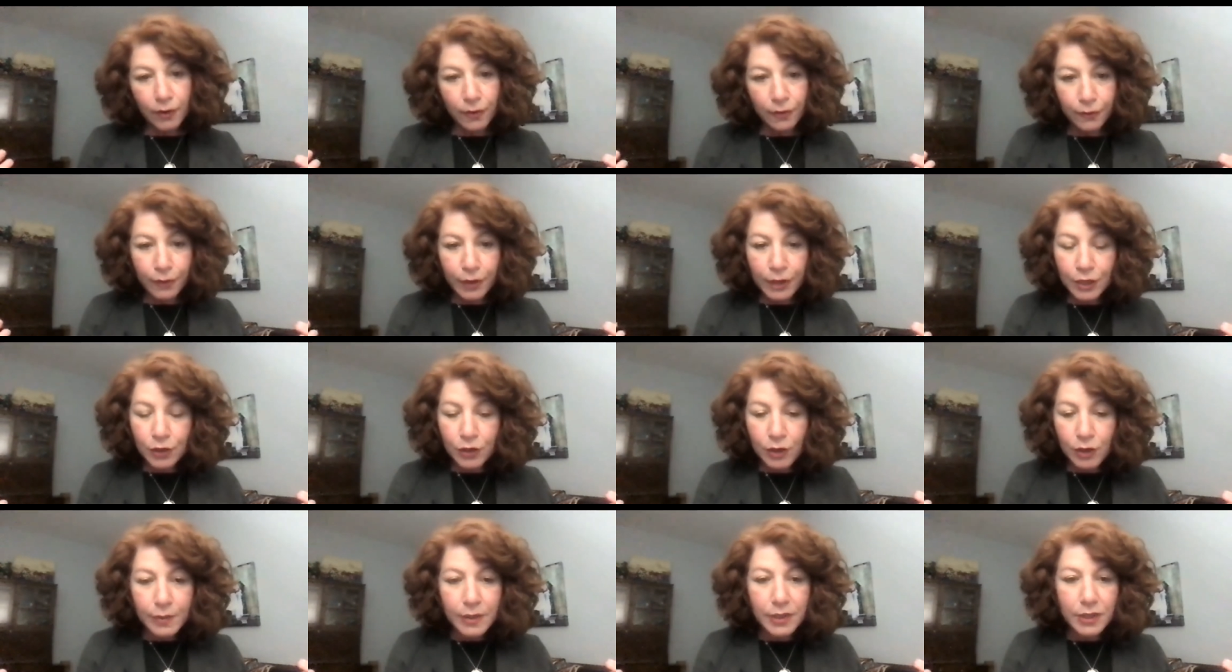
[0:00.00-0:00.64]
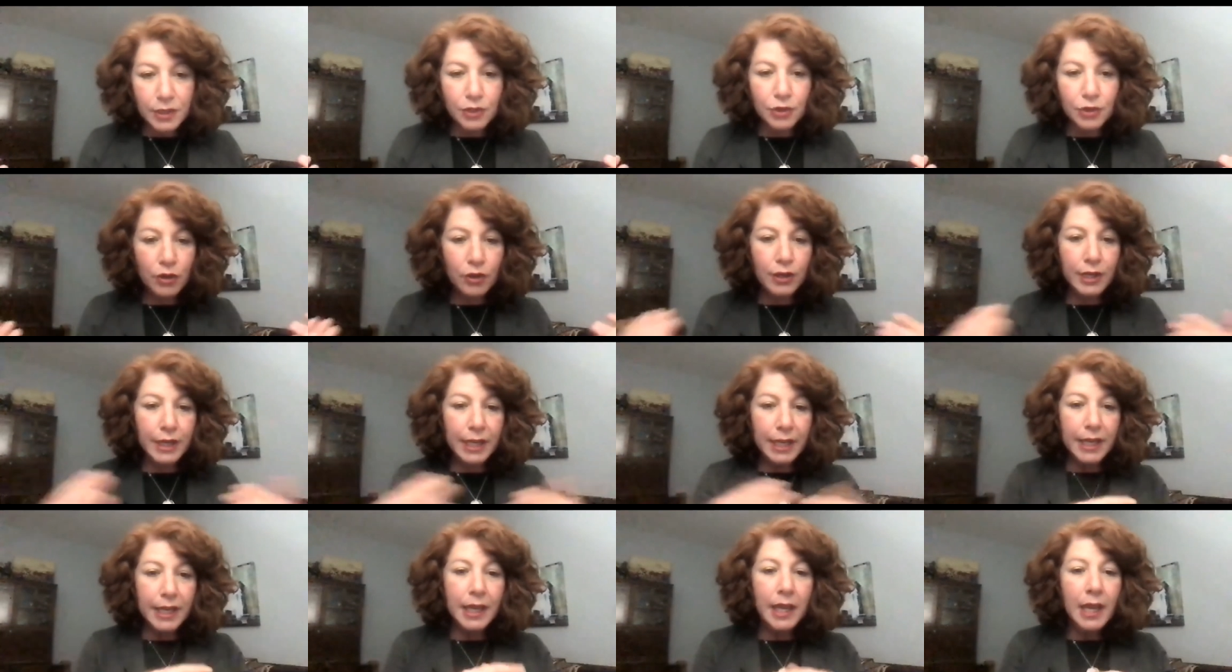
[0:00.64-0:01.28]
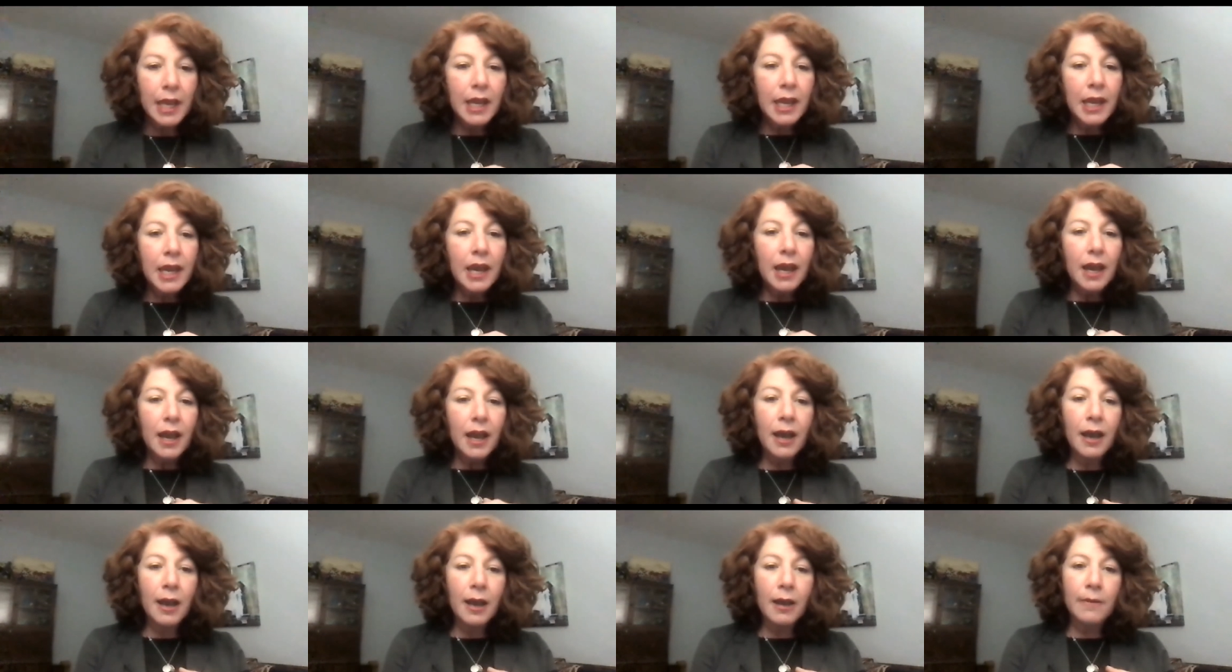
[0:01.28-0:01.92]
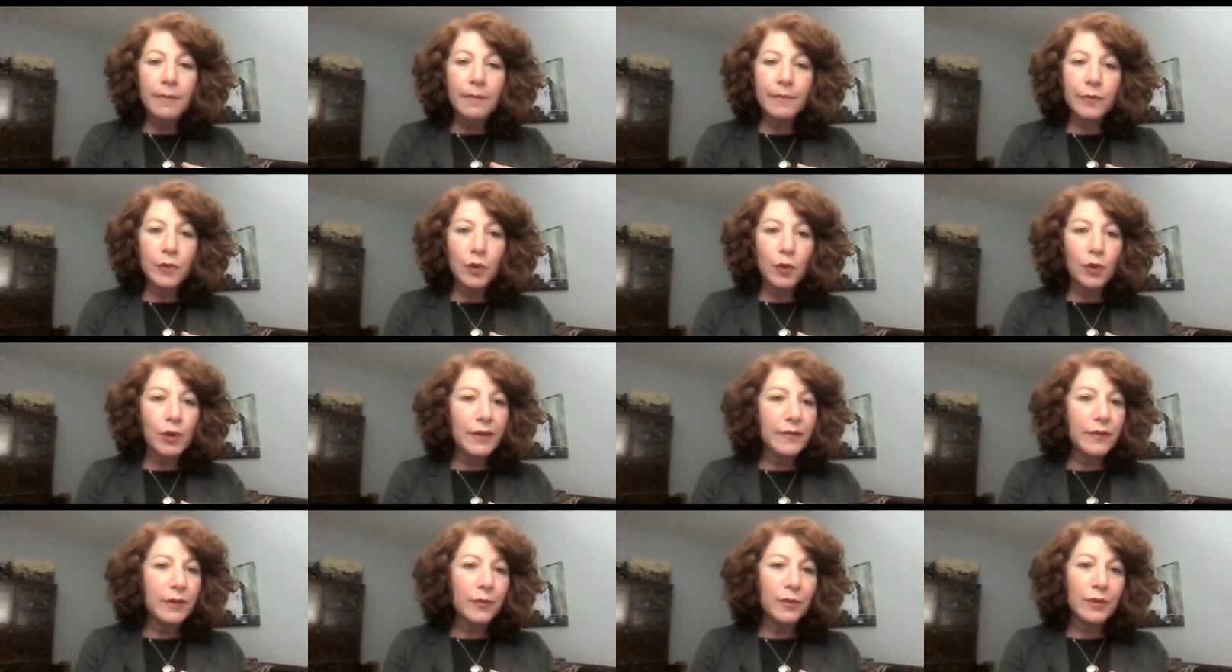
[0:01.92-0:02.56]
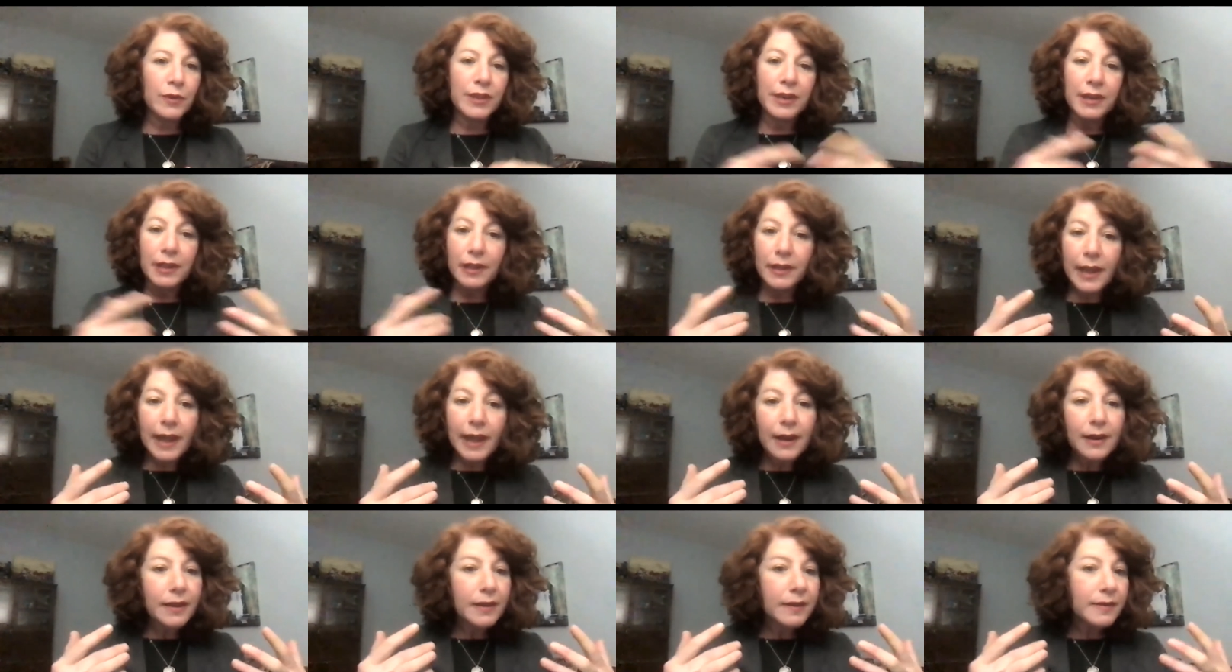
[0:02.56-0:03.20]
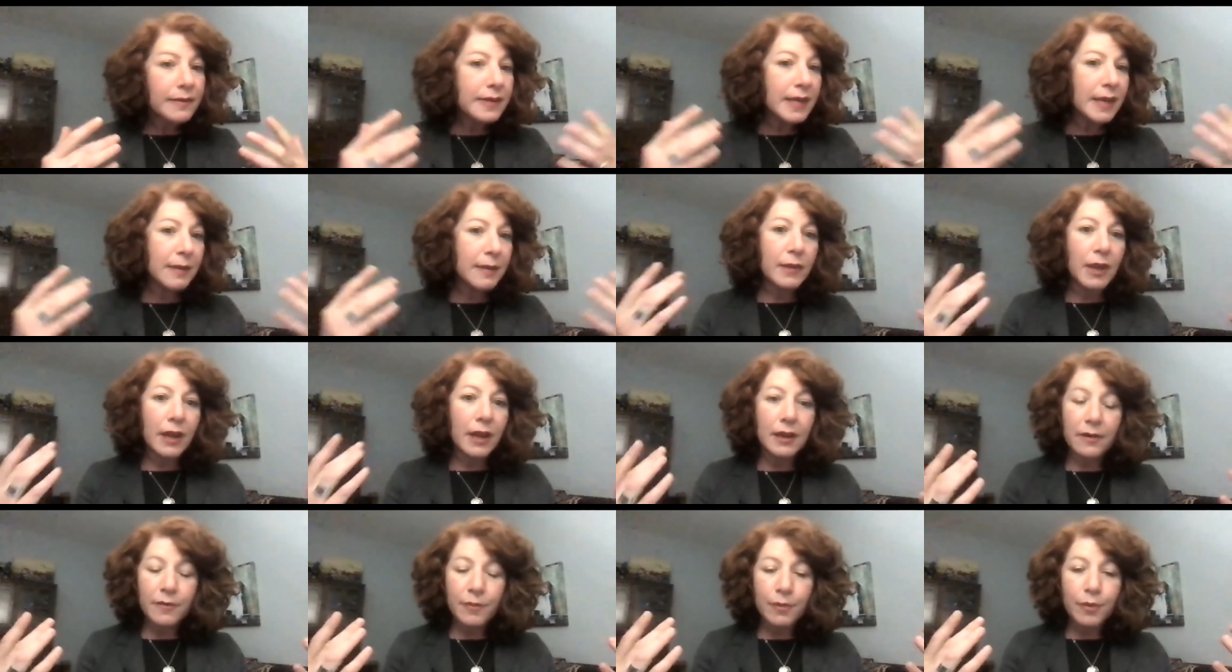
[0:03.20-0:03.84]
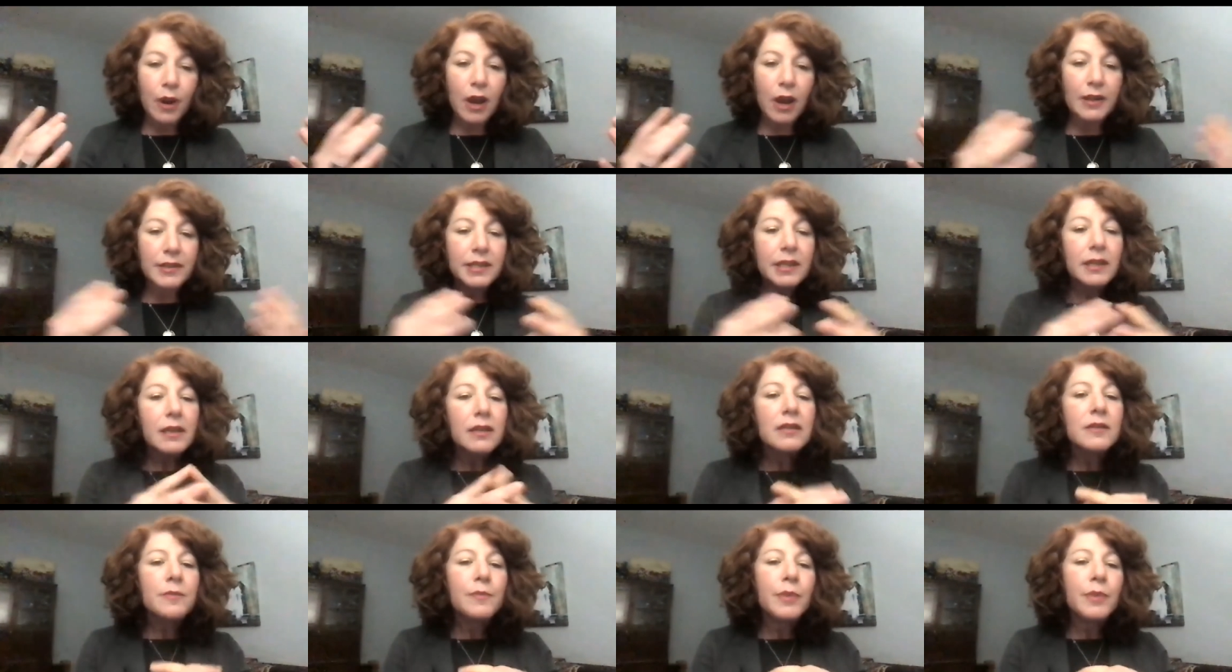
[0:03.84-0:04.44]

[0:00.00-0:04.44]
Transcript: free trips to Turkey, um, or even within Atlanta, the same kind of process.